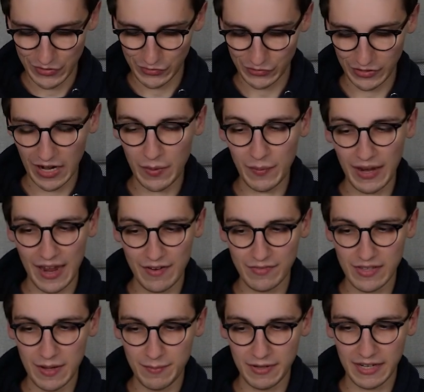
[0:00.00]
So now we have
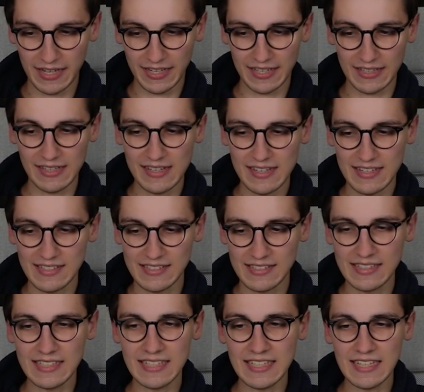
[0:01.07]
them, and I can
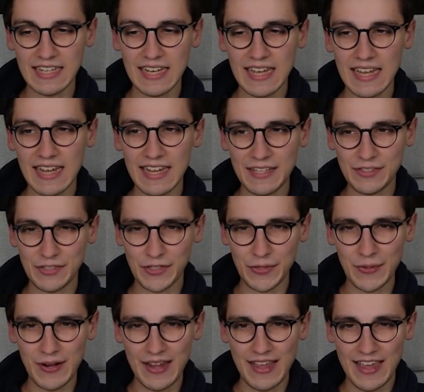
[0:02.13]
cd
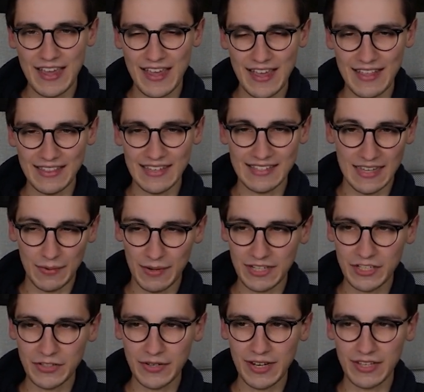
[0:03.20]
into this
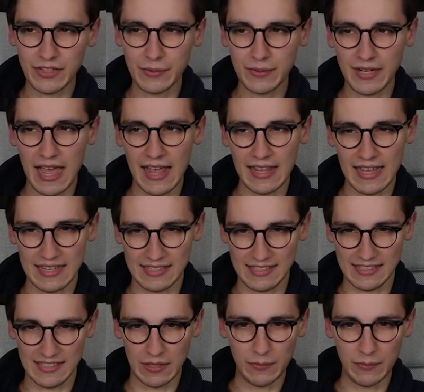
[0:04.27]
directory and do an ls.